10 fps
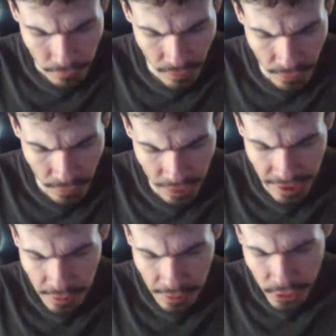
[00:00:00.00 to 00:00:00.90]
When
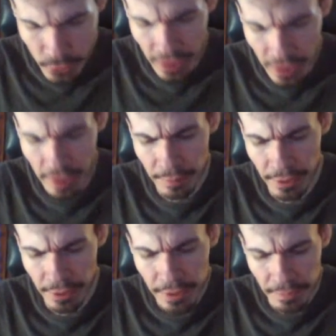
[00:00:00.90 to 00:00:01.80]
it comes to
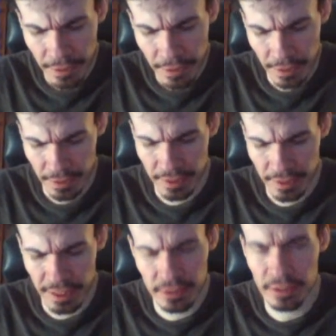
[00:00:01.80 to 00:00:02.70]
armor, the
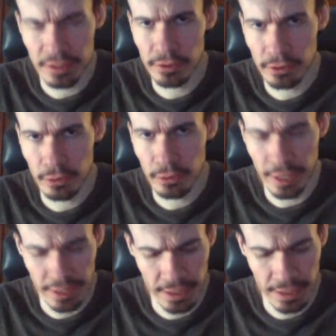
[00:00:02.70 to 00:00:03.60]
titles are also
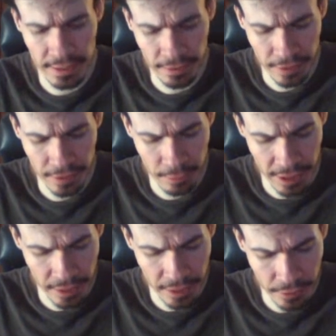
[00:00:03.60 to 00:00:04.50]
quite
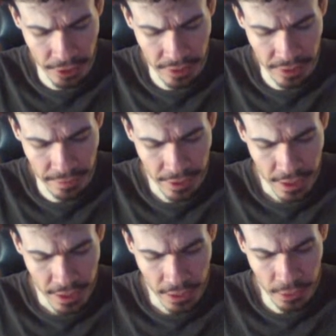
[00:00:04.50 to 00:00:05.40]
self-explanatory. You have
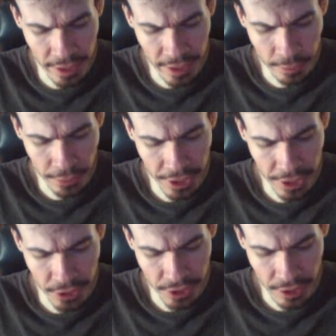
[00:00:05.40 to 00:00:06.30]
aquatic
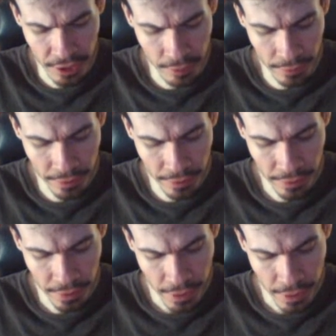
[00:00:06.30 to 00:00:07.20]
operations armor.
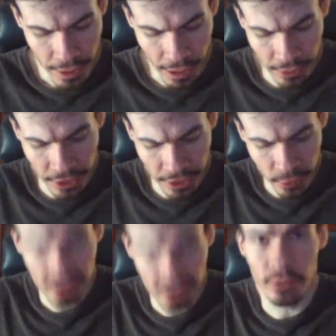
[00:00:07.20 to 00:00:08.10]
Oh, this
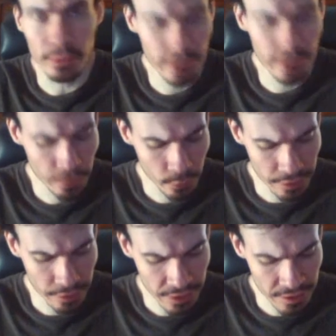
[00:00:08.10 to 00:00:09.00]
one's really cool.
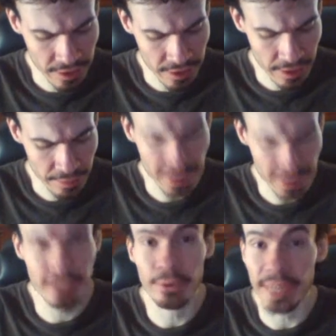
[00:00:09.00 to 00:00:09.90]
This is the
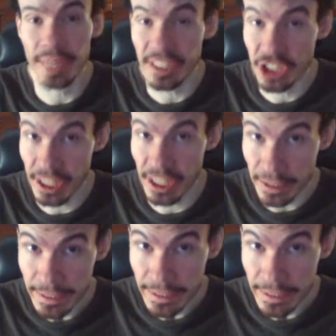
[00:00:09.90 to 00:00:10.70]
Masquerade Shell.